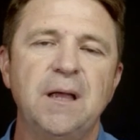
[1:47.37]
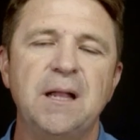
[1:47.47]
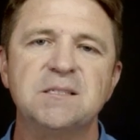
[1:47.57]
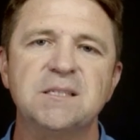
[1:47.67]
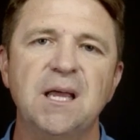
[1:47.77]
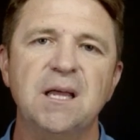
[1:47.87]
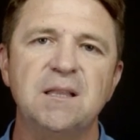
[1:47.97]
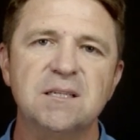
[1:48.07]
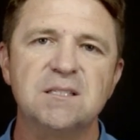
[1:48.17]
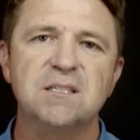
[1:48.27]
Instead,
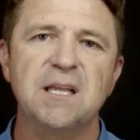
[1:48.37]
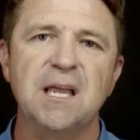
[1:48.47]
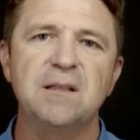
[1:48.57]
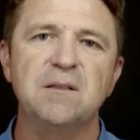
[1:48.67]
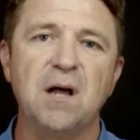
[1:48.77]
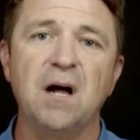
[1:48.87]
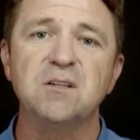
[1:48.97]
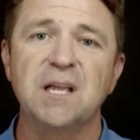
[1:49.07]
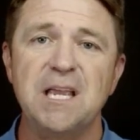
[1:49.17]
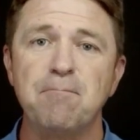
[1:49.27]
this is
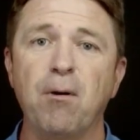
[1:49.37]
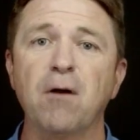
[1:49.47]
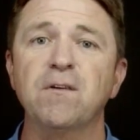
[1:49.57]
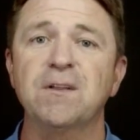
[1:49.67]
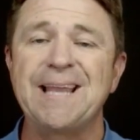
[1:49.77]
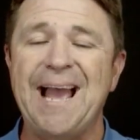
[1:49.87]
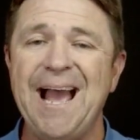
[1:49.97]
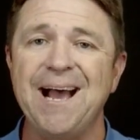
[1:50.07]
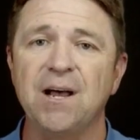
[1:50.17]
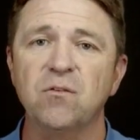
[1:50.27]
knowledge that he perfectly
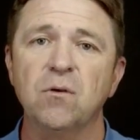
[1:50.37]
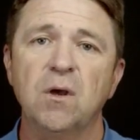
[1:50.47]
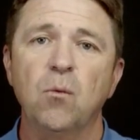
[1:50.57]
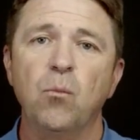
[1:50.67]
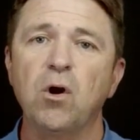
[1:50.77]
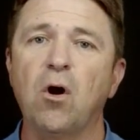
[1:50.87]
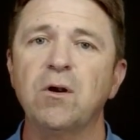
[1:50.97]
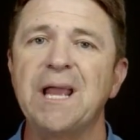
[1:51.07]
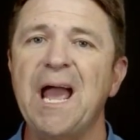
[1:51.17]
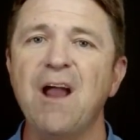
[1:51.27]
has
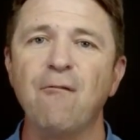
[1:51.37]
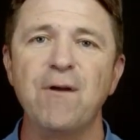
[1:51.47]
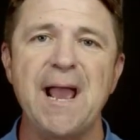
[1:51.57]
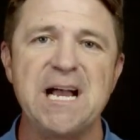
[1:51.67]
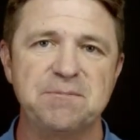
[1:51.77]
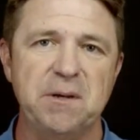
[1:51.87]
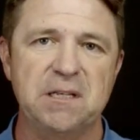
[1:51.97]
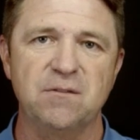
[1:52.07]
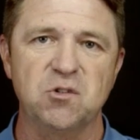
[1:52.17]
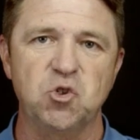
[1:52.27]
regarding every
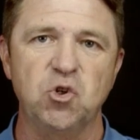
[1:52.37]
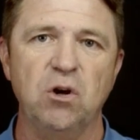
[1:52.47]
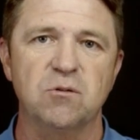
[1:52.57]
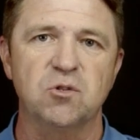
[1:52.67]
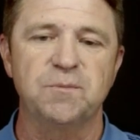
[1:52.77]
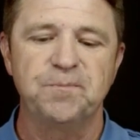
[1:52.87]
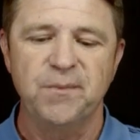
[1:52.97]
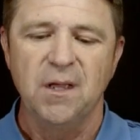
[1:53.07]
aspect of his church.